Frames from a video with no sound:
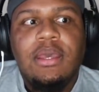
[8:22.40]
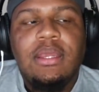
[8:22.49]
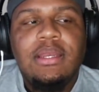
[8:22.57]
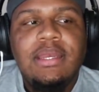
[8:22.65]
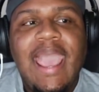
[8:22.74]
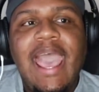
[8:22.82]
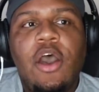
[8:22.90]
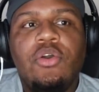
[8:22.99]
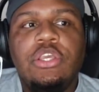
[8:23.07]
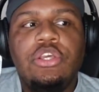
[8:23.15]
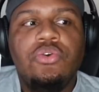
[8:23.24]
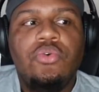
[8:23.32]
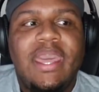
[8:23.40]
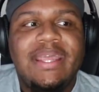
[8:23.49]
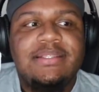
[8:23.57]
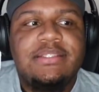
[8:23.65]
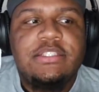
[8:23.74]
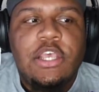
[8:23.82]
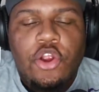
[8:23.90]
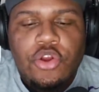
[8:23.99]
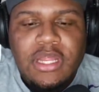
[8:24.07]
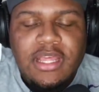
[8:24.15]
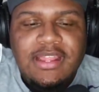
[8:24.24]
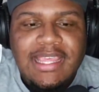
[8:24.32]
Now you insert
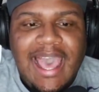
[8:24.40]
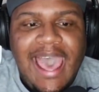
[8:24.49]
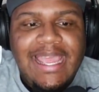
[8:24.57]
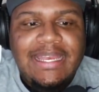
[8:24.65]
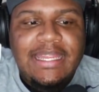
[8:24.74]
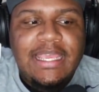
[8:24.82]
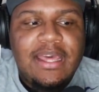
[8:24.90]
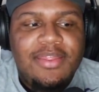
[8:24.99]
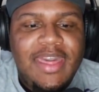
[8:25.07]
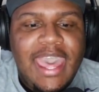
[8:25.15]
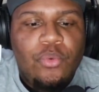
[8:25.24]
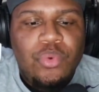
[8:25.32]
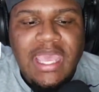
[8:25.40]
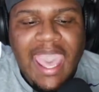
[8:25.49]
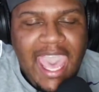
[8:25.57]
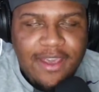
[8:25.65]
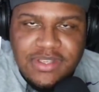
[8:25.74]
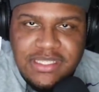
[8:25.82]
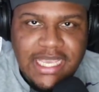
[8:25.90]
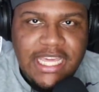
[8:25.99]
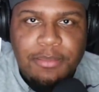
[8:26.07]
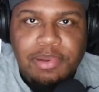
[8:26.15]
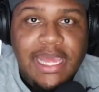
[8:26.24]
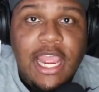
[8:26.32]
the idea that we haven't seen
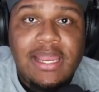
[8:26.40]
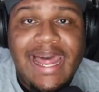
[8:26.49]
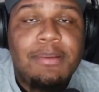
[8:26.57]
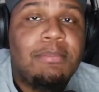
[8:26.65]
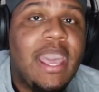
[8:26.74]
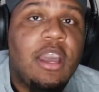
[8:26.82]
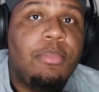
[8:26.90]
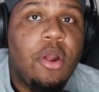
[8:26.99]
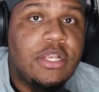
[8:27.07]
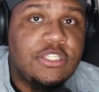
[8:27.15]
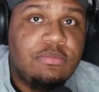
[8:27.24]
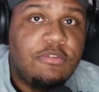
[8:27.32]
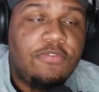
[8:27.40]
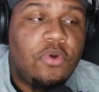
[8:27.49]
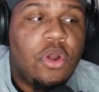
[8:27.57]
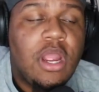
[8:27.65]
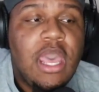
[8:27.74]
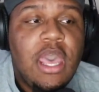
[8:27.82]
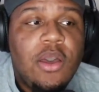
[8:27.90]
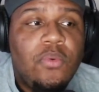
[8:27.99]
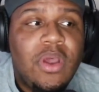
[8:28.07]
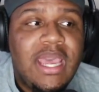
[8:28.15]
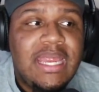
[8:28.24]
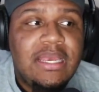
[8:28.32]
a player like Micah Parsons before.
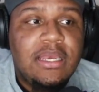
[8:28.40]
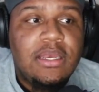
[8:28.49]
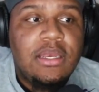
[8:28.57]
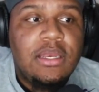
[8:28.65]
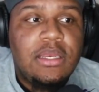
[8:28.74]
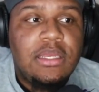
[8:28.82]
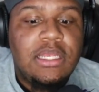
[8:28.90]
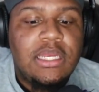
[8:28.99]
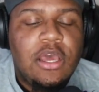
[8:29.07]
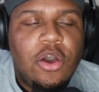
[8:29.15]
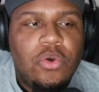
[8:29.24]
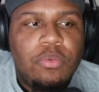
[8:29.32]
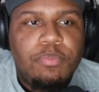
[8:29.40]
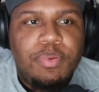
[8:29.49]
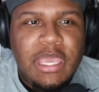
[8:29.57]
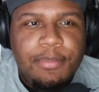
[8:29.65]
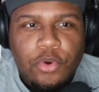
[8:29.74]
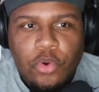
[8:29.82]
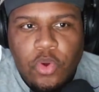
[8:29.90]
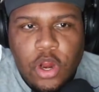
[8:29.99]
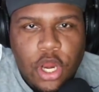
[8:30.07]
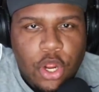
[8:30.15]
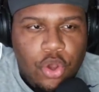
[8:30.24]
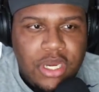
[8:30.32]
When, you know, people
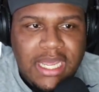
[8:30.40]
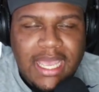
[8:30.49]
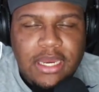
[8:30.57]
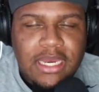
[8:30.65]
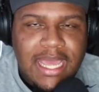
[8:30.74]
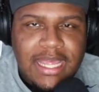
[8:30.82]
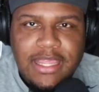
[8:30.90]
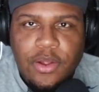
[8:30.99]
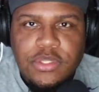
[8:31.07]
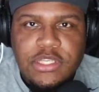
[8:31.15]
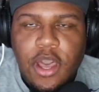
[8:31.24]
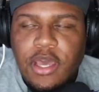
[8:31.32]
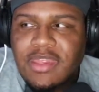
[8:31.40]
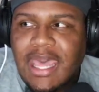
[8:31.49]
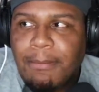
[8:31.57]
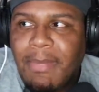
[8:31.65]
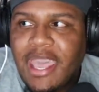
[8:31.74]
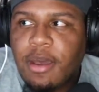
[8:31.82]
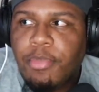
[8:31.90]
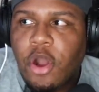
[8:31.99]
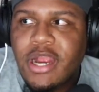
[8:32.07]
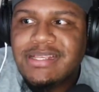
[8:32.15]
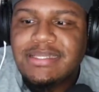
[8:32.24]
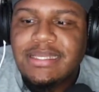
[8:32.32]
were on the internet, they were talking that Micah
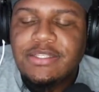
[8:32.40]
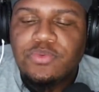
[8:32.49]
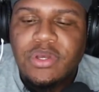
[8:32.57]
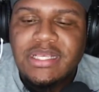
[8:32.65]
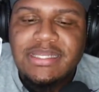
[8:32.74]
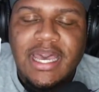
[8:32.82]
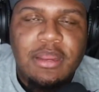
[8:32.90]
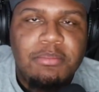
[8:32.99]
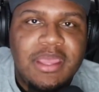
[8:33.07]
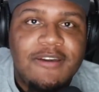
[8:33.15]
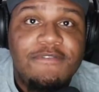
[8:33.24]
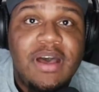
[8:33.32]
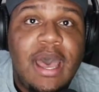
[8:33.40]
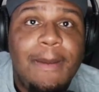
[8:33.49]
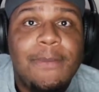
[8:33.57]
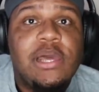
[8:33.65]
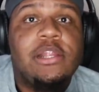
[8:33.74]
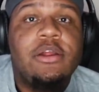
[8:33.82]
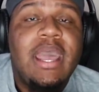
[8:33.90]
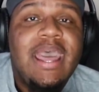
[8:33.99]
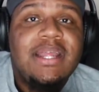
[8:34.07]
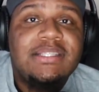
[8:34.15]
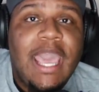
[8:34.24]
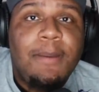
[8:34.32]
Parsons was going to be a Von Miller
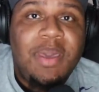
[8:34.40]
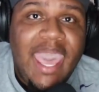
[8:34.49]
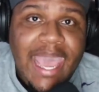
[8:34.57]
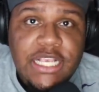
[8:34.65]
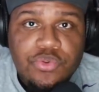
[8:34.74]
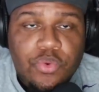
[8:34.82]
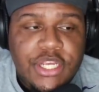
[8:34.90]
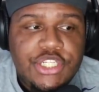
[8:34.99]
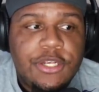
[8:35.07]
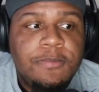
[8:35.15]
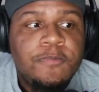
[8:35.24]
type pass rusher.